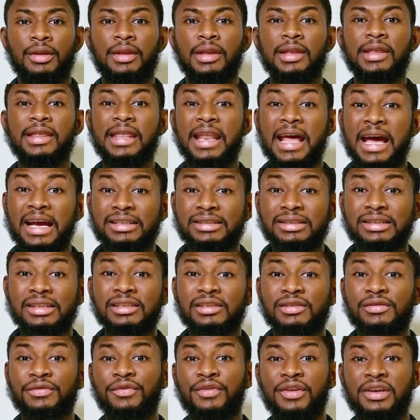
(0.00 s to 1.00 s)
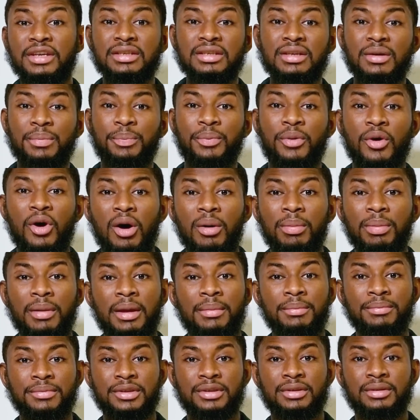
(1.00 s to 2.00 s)
Next is visa
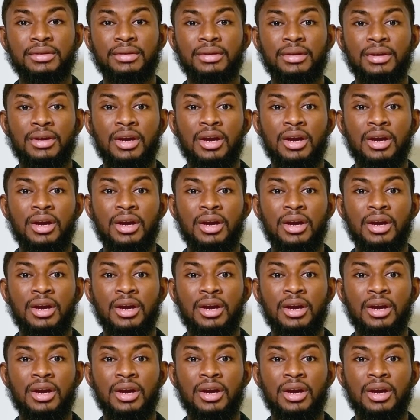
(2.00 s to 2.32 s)
problems.